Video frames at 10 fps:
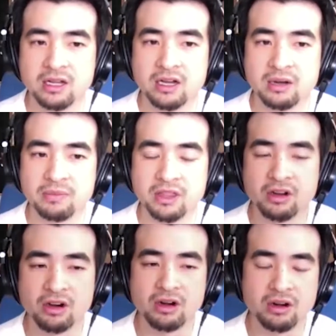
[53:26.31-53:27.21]
And
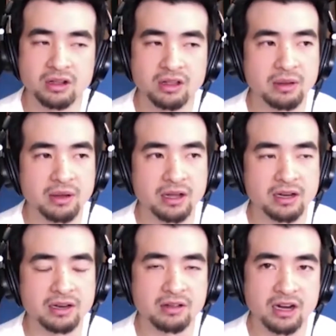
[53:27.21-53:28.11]
there are, I
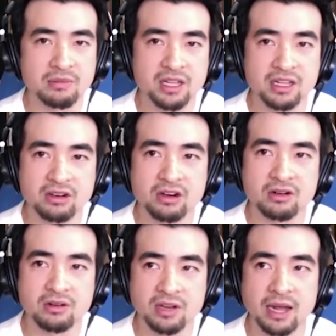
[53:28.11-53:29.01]
gotta admit, there
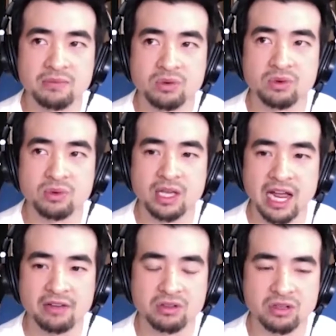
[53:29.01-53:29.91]
are times where we
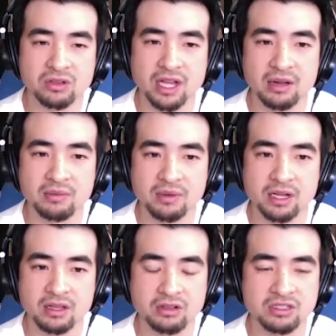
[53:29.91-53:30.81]
have to do that.
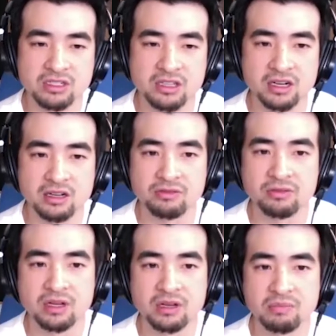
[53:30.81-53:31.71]
There's just not enough
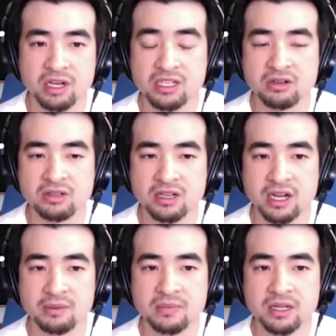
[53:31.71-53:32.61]
budget or
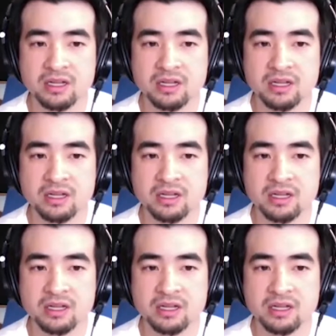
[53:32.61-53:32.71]
time.